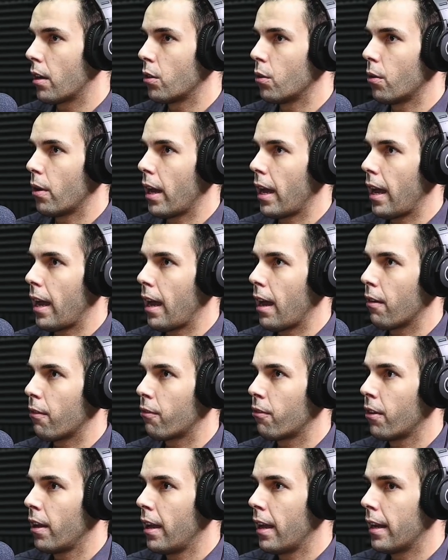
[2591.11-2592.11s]
you
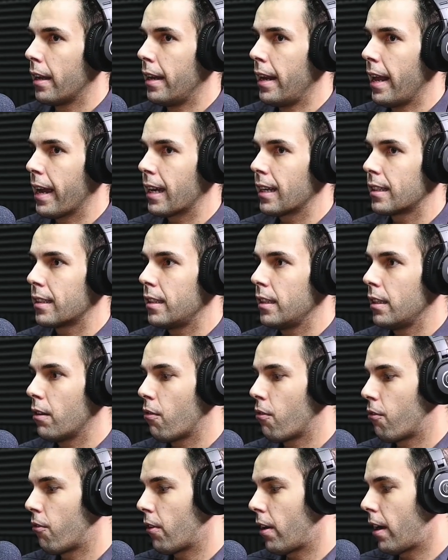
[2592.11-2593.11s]
have
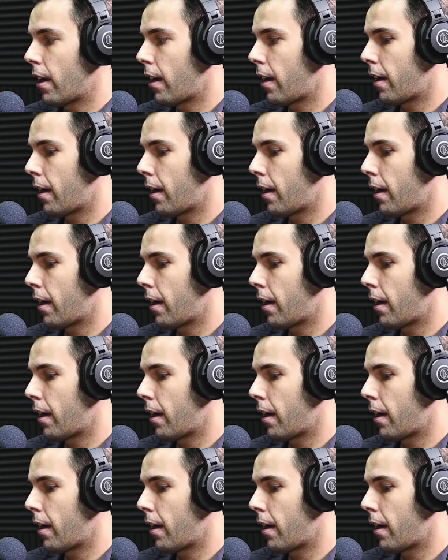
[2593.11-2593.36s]
negative